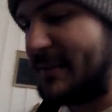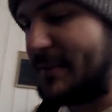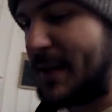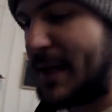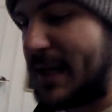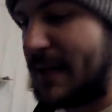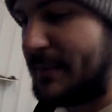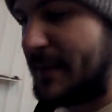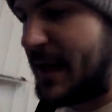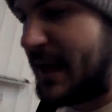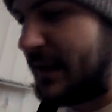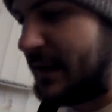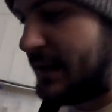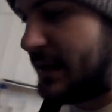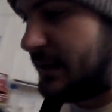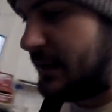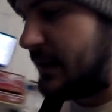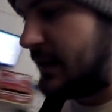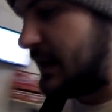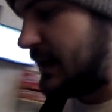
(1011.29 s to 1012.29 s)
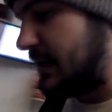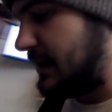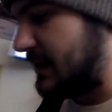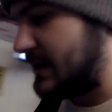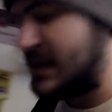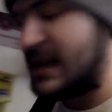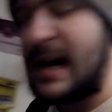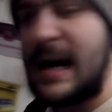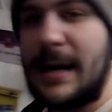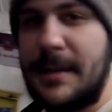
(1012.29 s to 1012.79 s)
bottom end, the
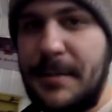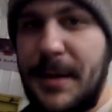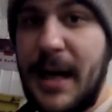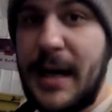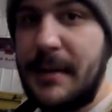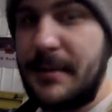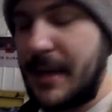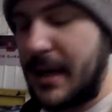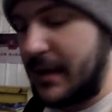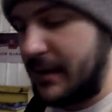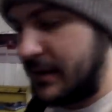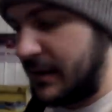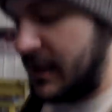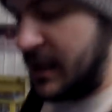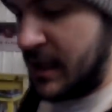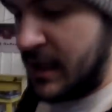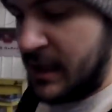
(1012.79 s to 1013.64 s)
stock bottom end.